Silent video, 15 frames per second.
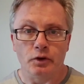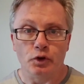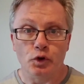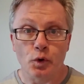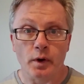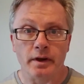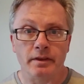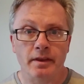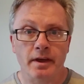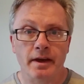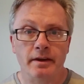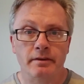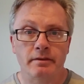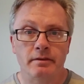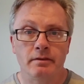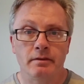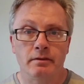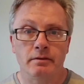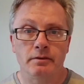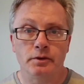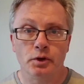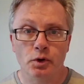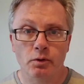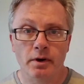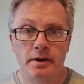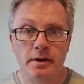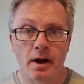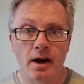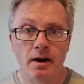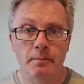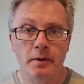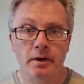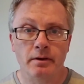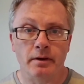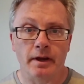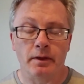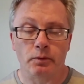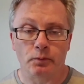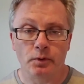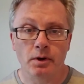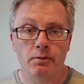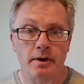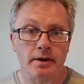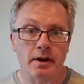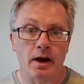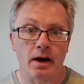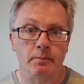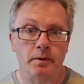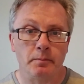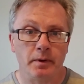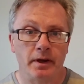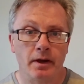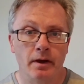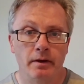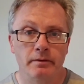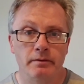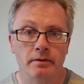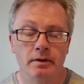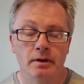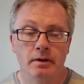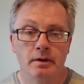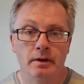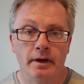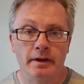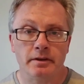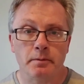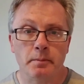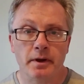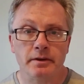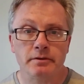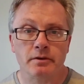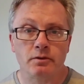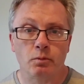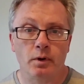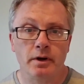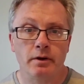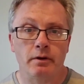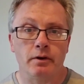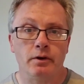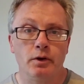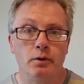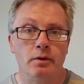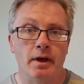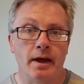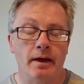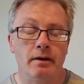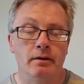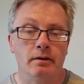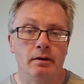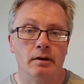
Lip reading: doing this to retirement and through retirement, because it's a business where you can do that.